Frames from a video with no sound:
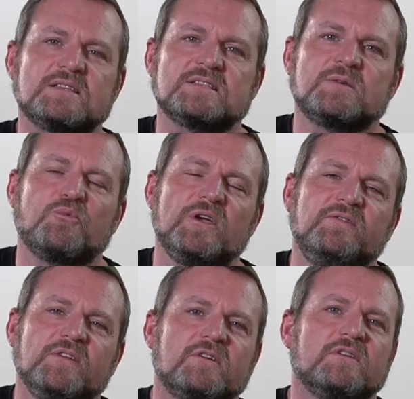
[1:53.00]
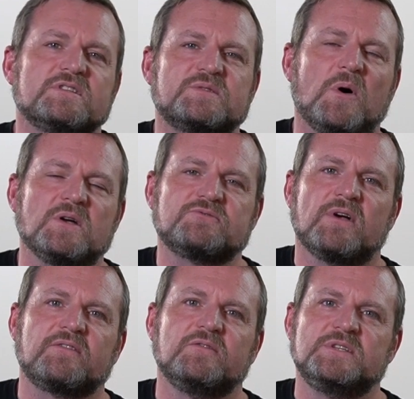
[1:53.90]
so that's a brief look at the spice
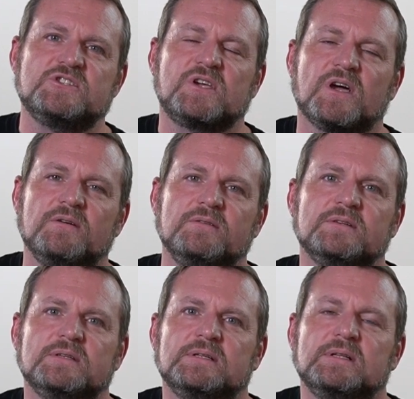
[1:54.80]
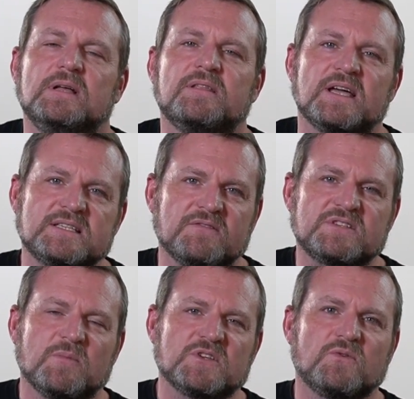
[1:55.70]
rack from DiGiCo. Thanks ever
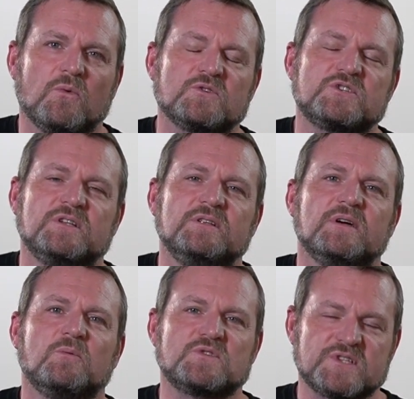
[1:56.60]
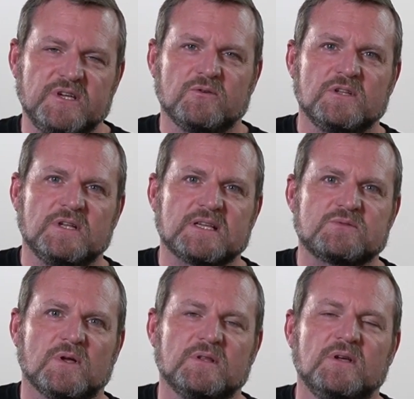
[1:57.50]
so much for watching, and we'll see you all in the
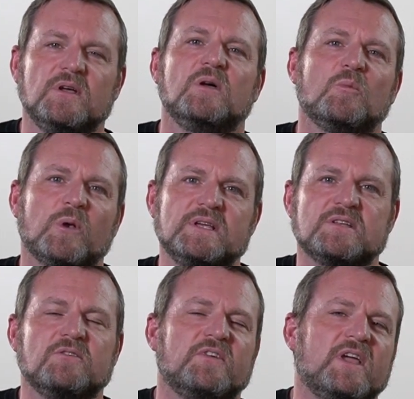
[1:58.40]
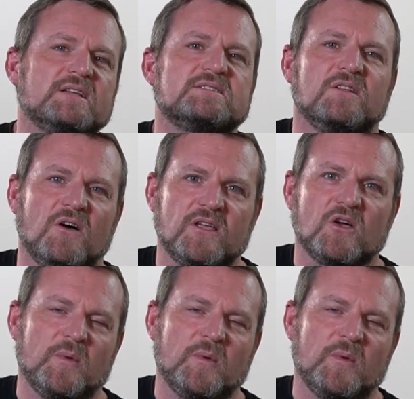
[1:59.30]
next one. Please don't forget to like,